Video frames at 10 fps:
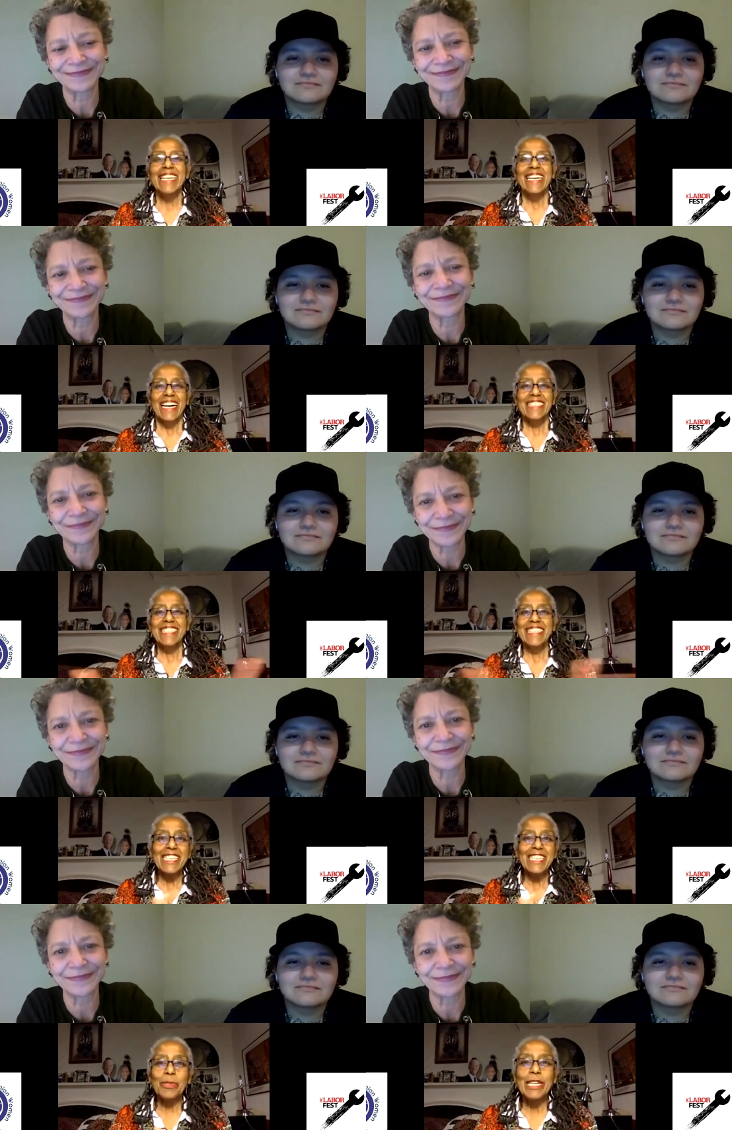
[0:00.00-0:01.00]
Speaker 1: Uh,
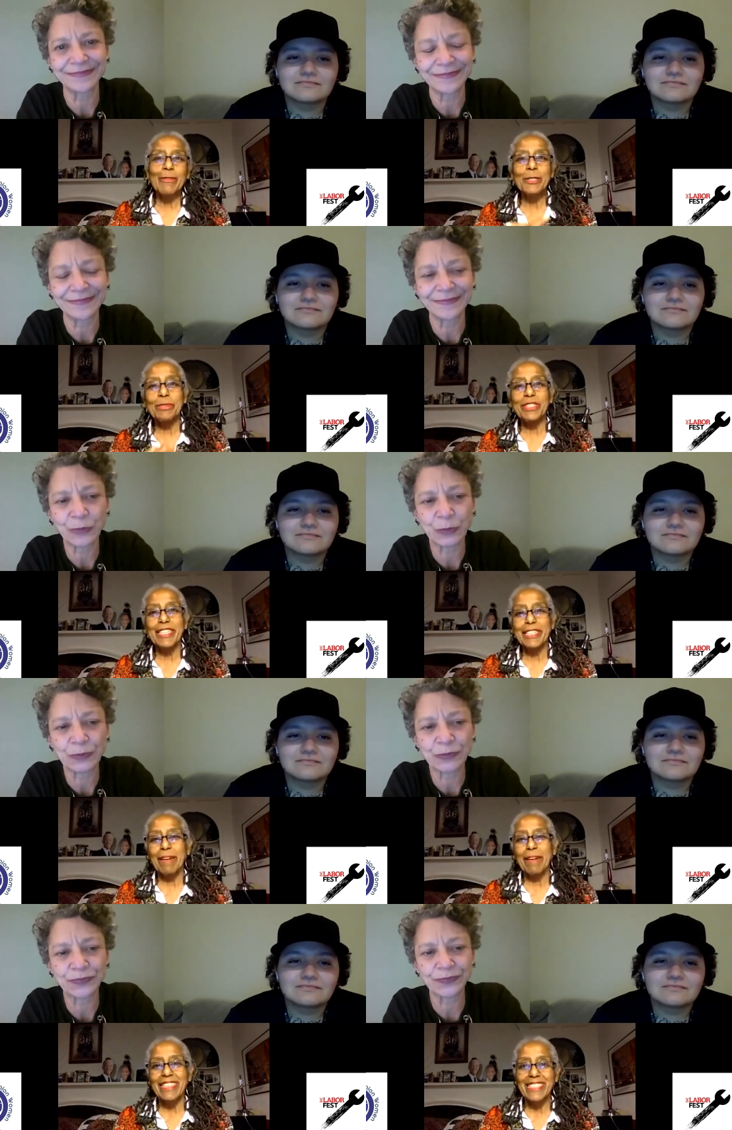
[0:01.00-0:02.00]
tonight's screening was presented
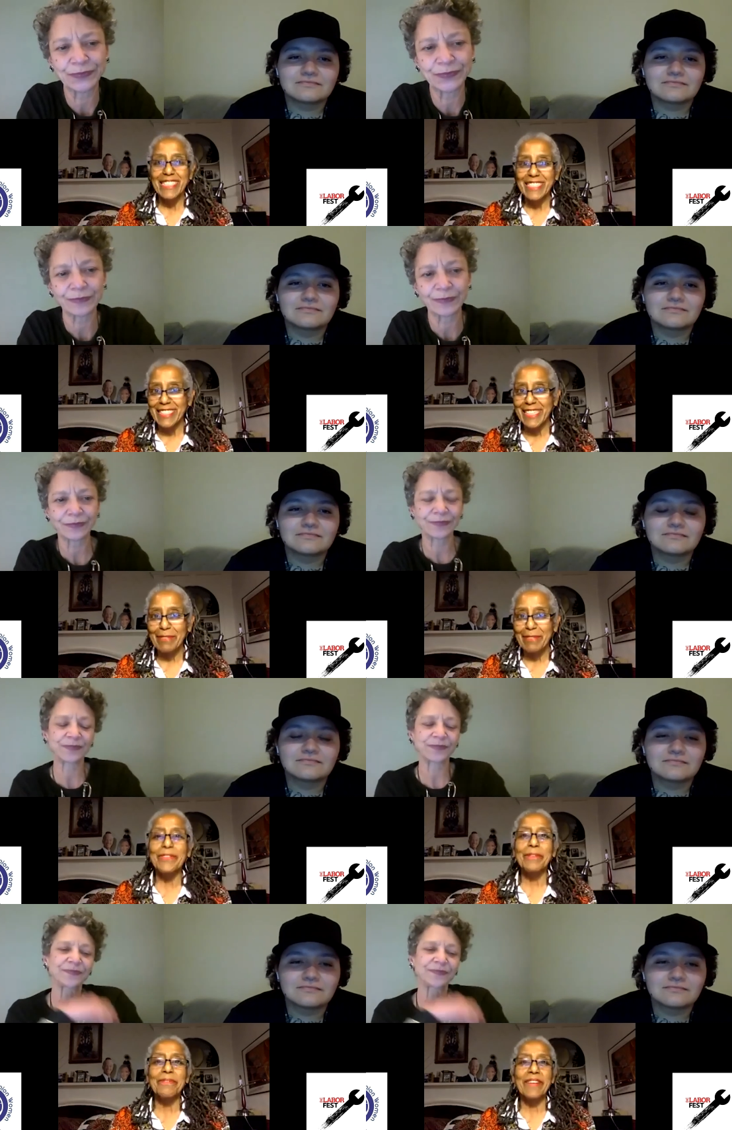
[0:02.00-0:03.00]
by the DC Labor
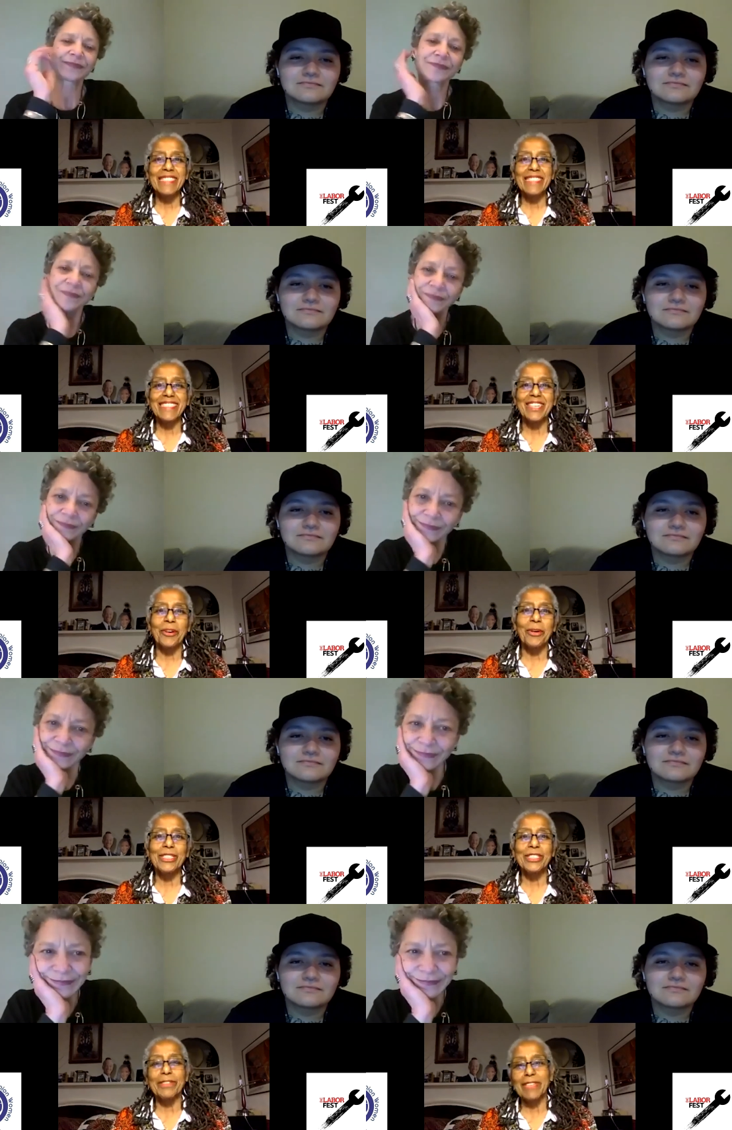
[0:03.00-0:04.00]
Film Fest, the
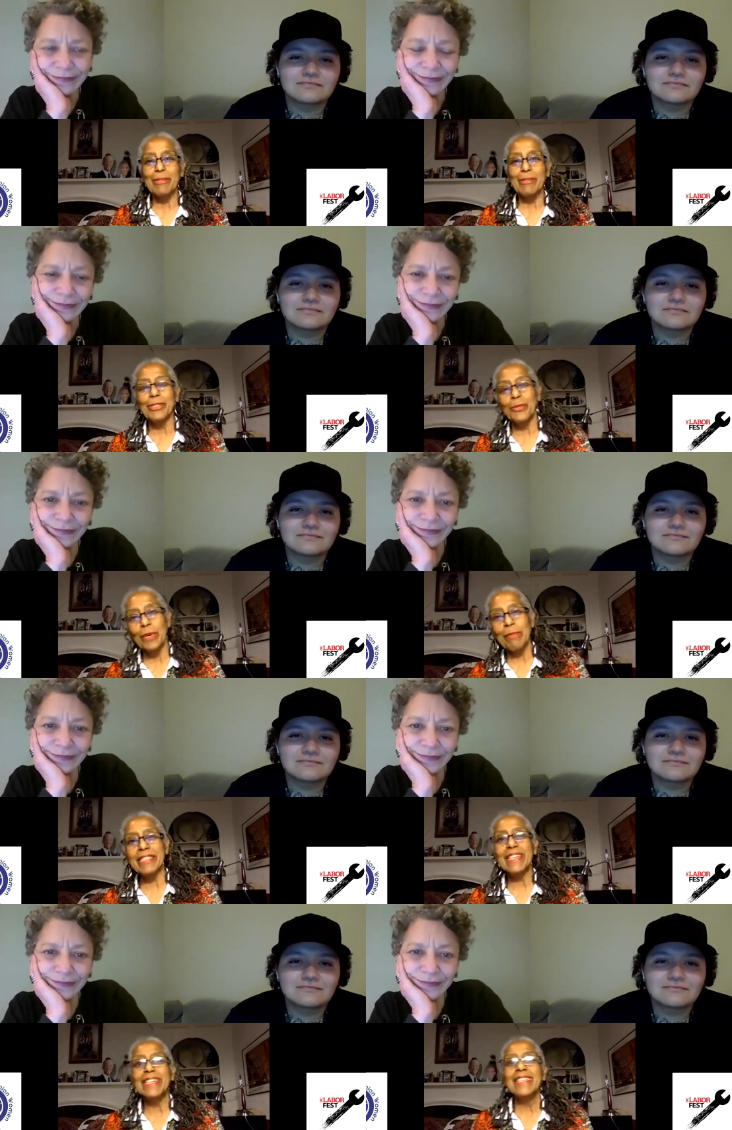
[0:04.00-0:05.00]
Coalition of Labor Union
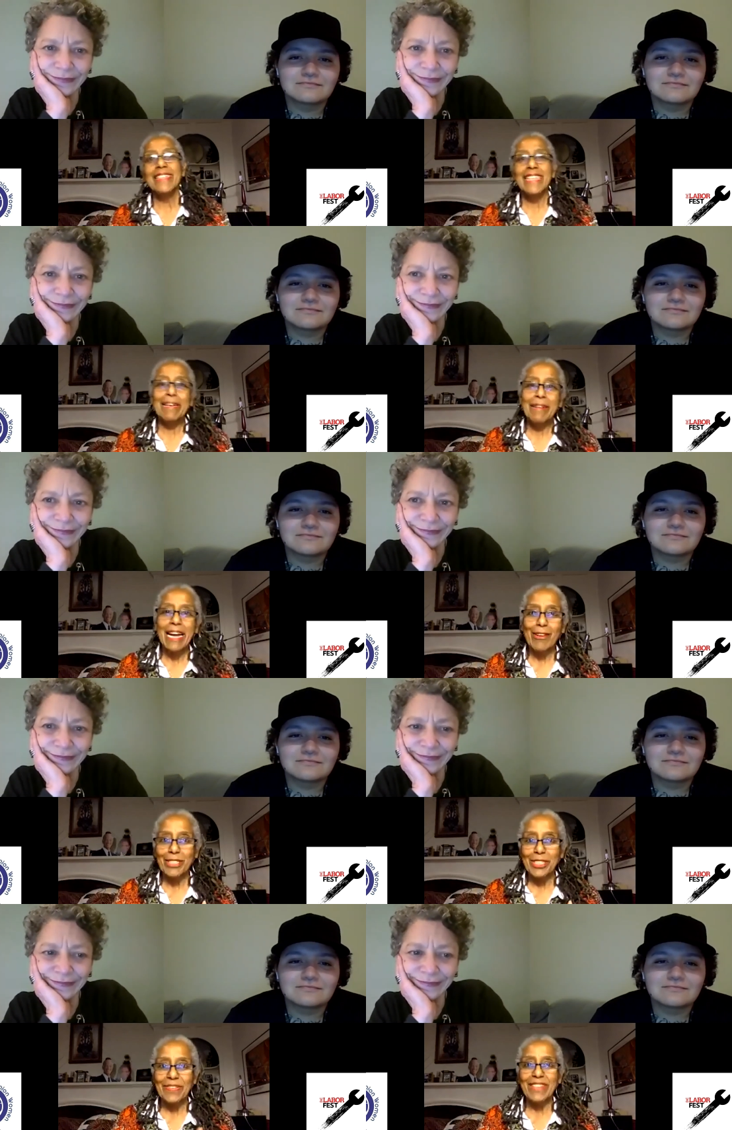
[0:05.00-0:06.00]
Women, the Labor
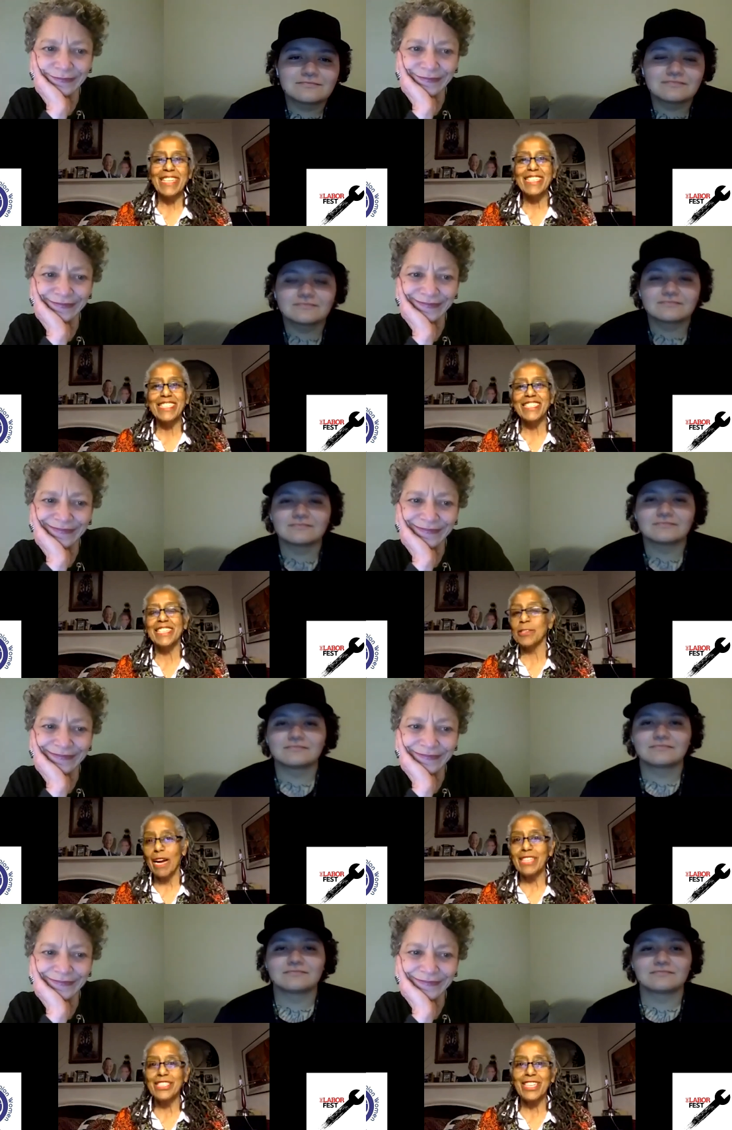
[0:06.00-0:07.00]
Heritage Foundation, and the
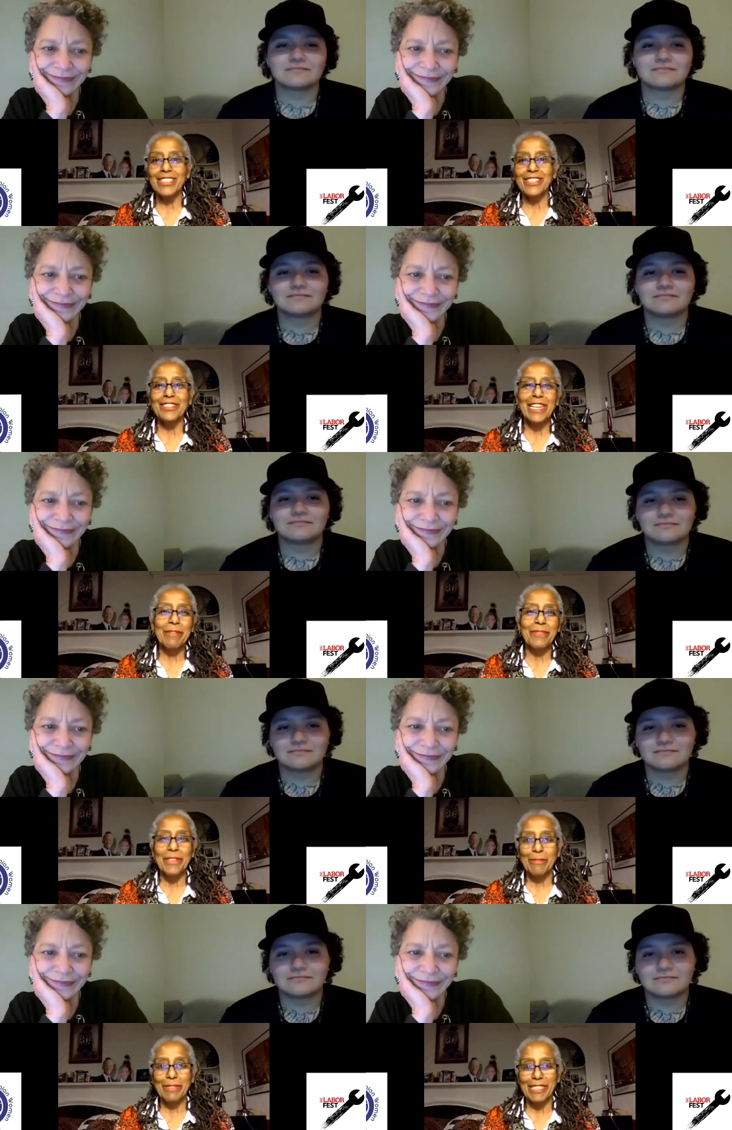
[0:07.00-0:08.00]
Rochester Labor
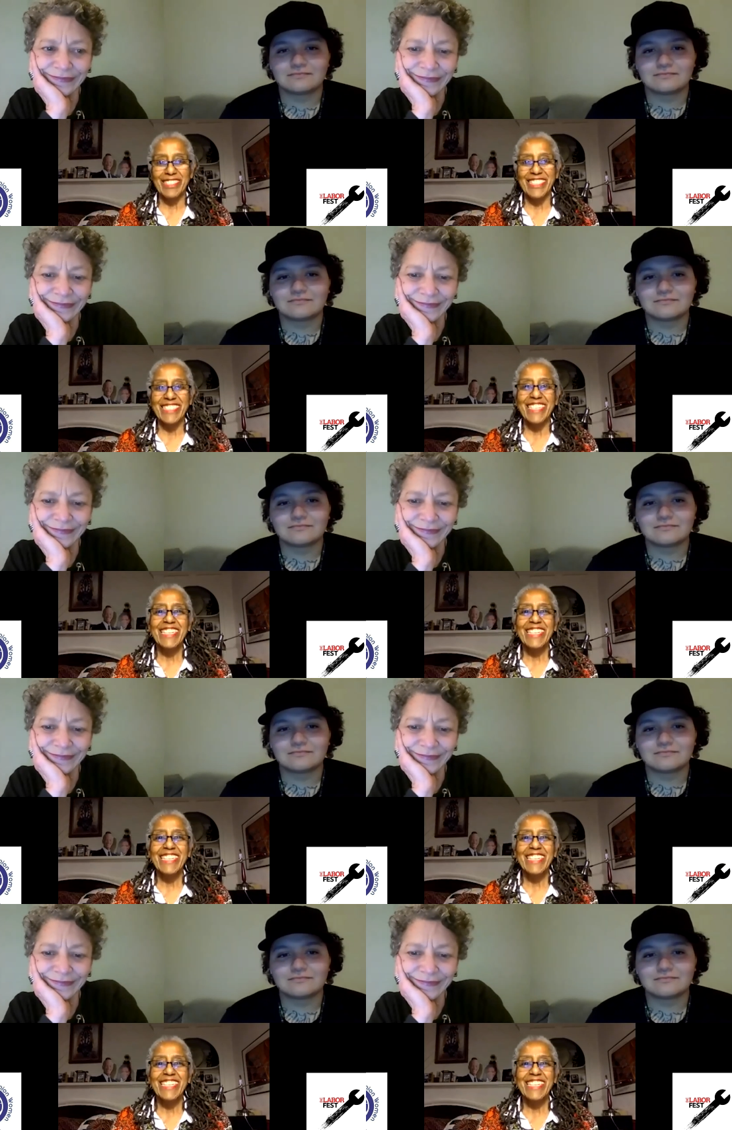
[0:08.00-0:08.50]
Film Series.